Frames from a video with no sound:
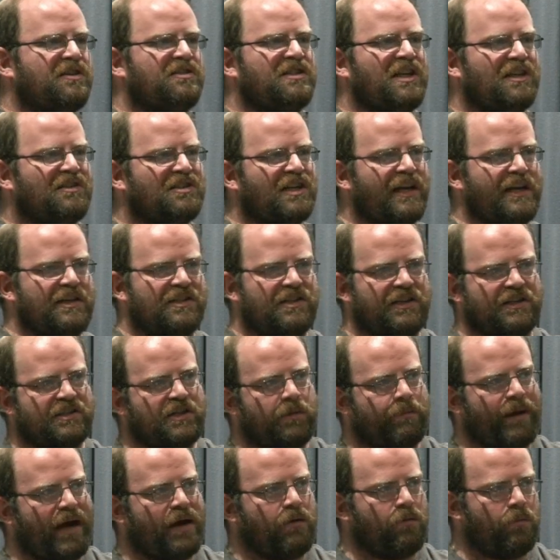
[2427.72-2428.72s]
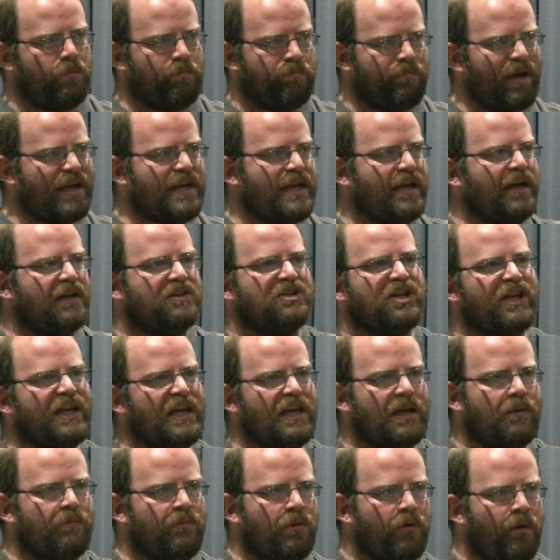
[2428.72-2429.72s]
a success. It's about making a
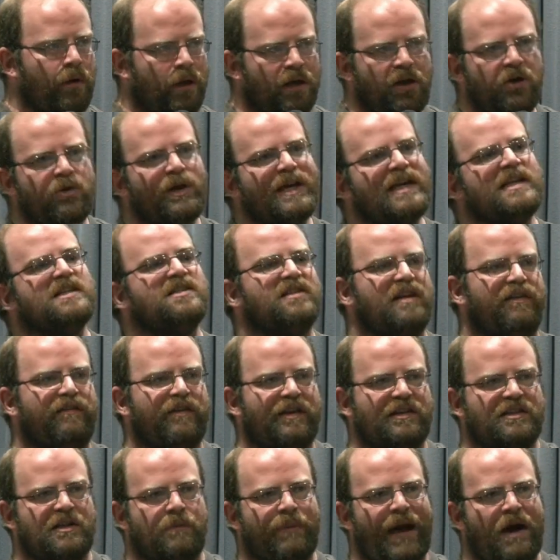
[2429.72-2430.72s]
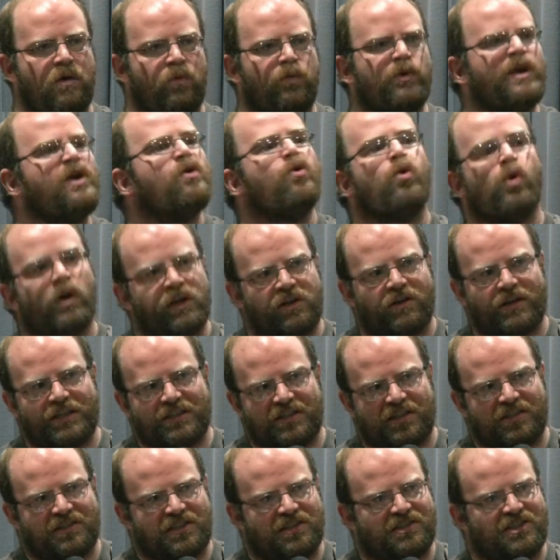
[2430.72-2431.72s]
team cohesive. It's about
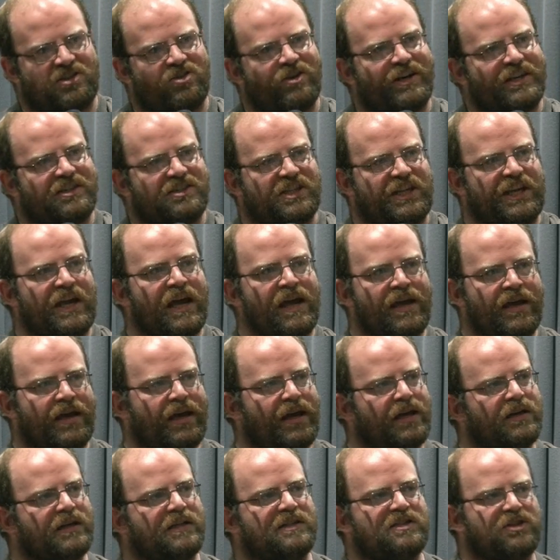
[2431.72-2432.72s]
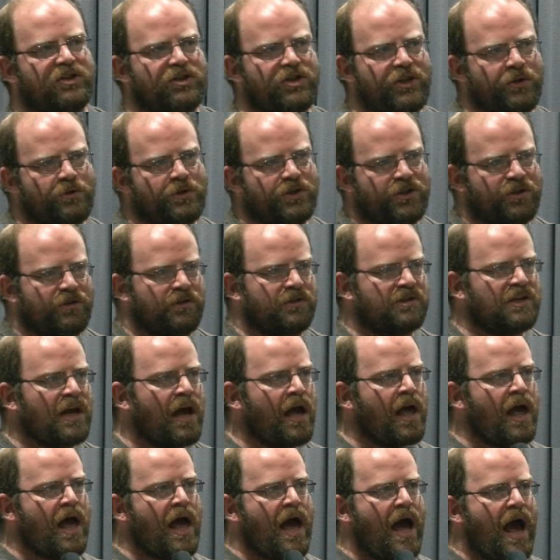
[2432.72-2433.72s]
reorganising society and institutions.
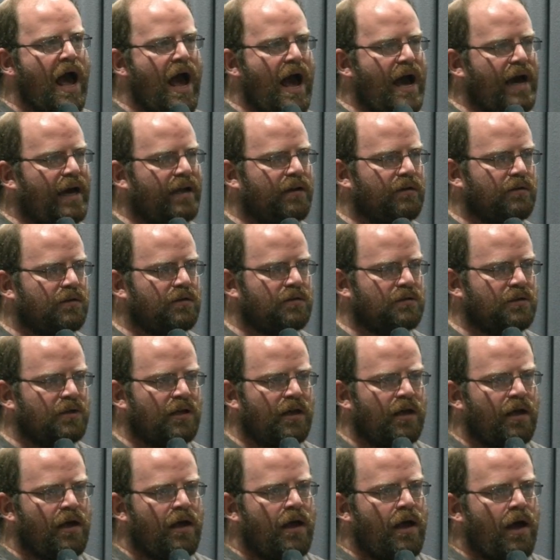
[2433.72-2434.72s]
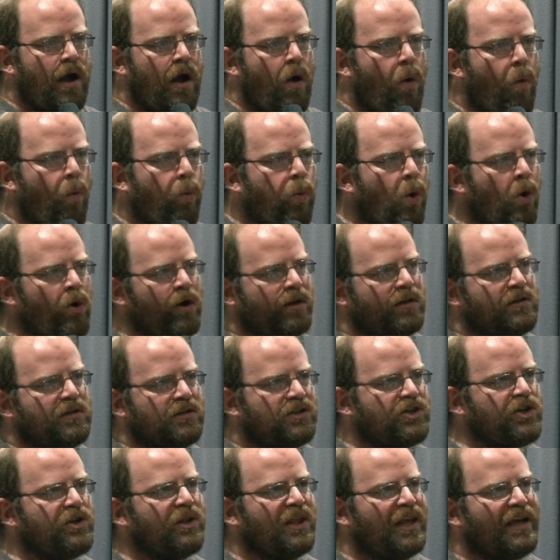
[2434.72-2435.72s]
And what
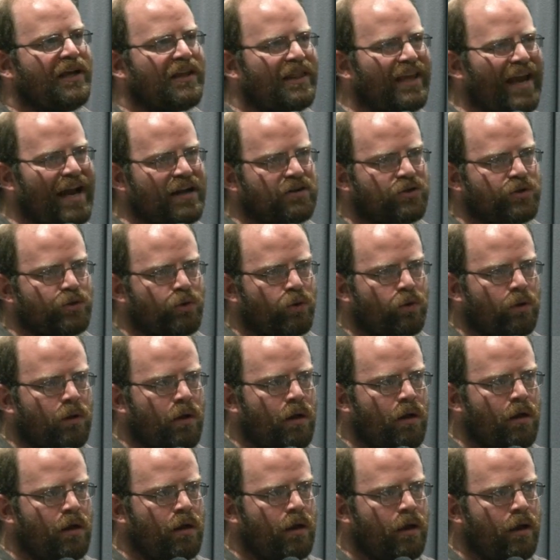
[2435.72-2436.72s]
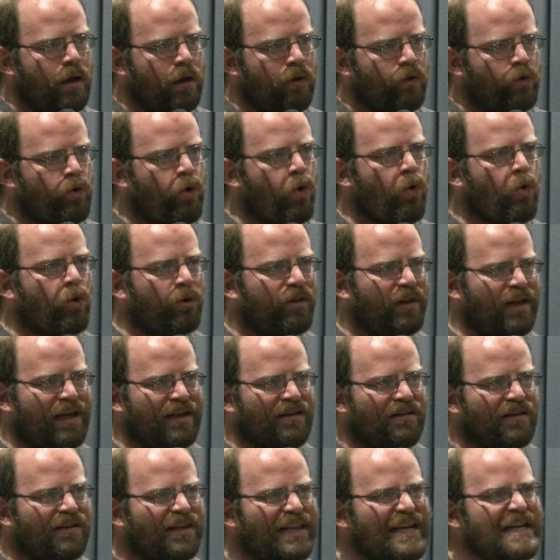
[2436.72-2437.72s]
do you think the actual core of
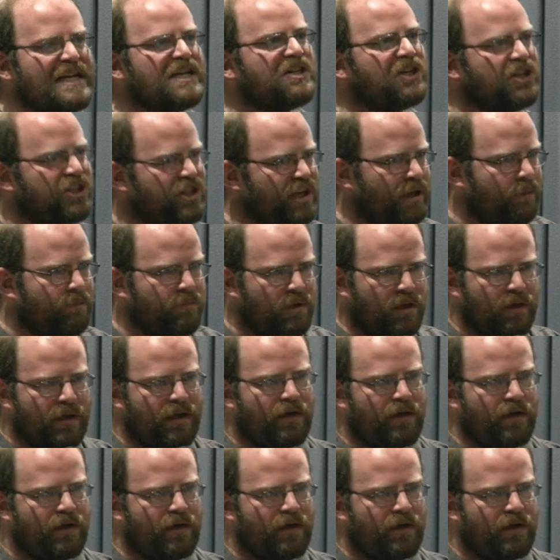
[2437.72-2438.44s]
that leadership